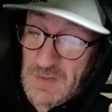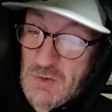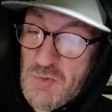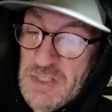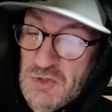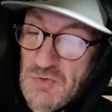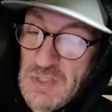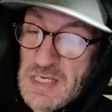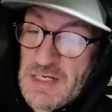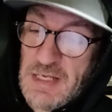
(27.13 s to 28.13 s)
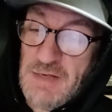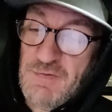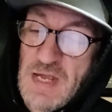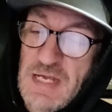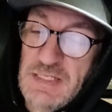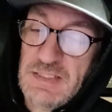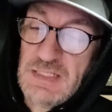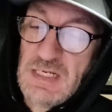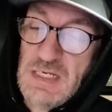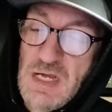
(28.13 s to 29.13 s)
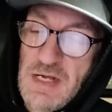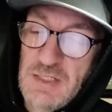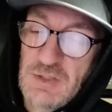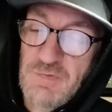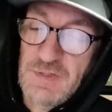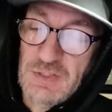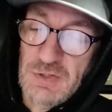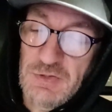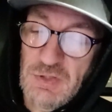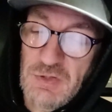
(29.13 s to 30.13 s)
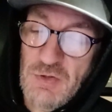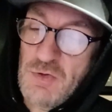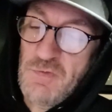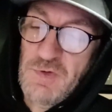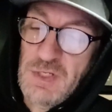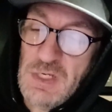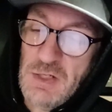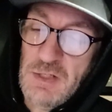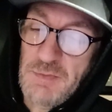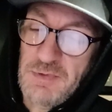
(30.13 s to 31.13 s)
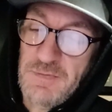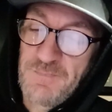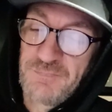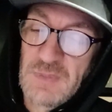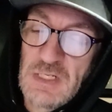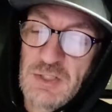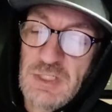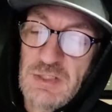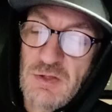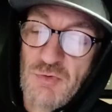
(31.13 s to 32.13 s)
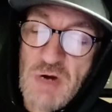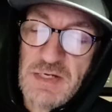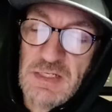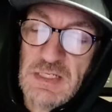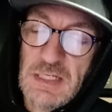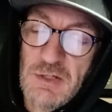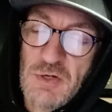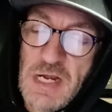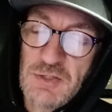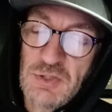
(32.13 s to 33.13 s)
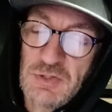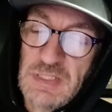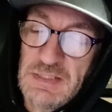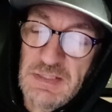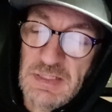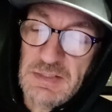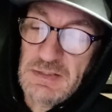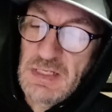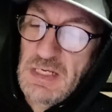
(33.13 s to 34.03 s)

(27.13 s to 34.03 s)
Queen Julieta advised Ehaj Fizzle to turn over the young couple. She threatened an international incident.